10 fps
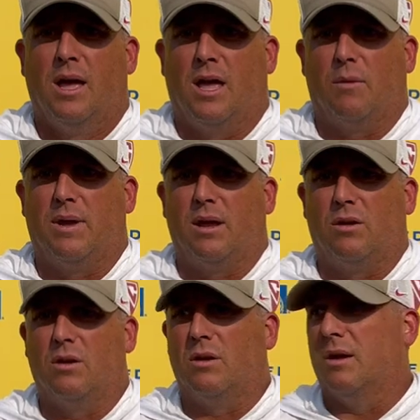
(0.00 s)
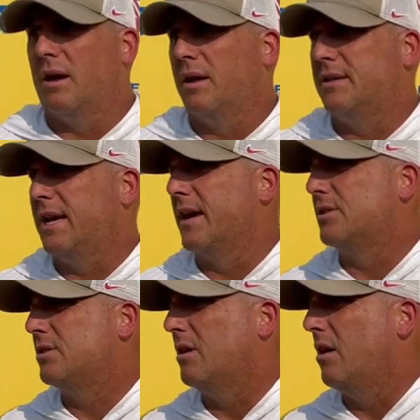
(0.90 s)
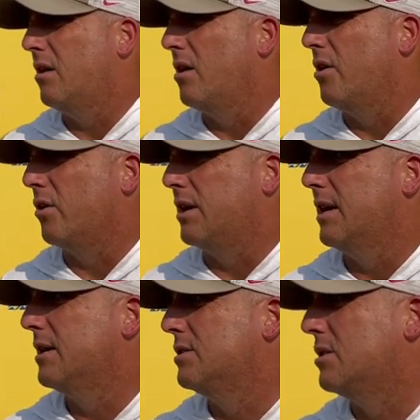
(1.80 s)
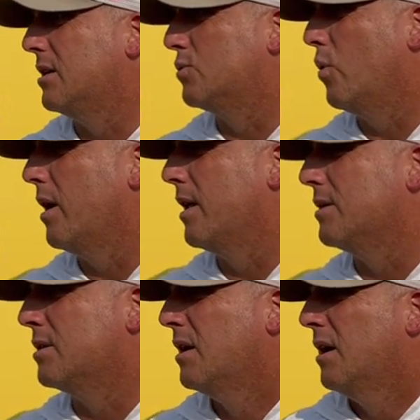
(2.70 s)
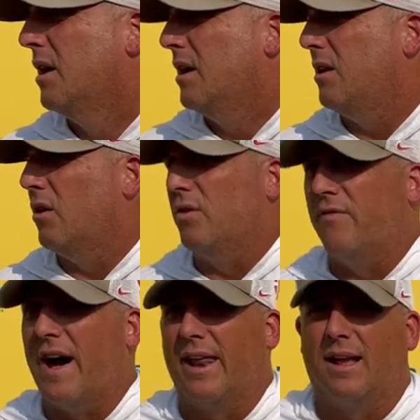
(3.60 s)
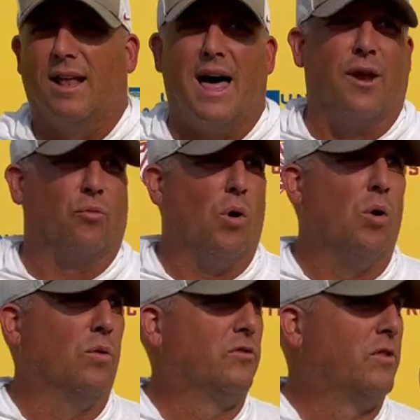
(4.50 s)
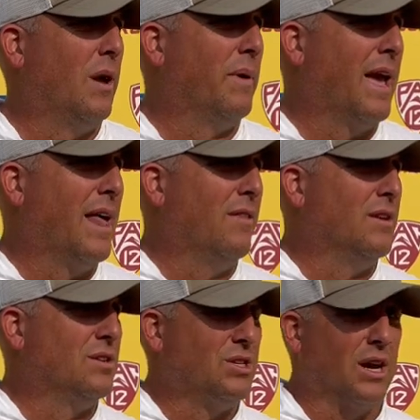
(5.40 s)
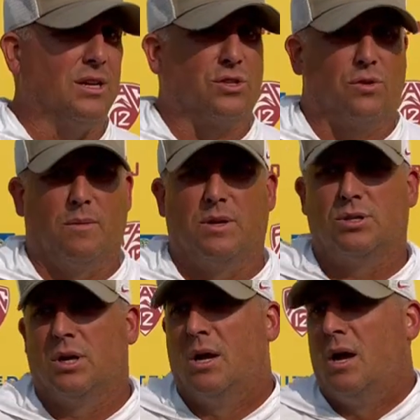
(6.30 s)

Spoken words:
It'll be a good test on our kids, as well as, you know, defining a lot of roles coming out of this second scrimmage.